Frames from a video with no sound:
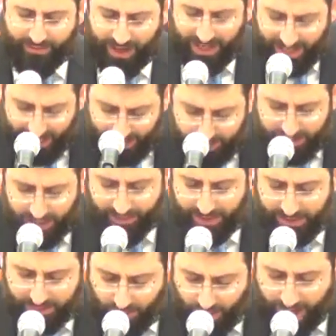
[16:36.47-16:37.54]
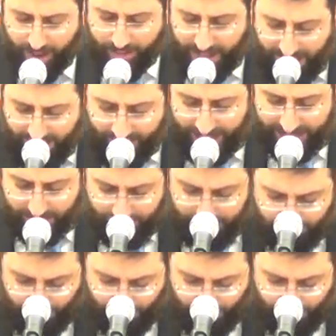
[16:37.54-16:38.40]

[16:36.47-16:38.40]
Vayeshev Yisrael b'Eretz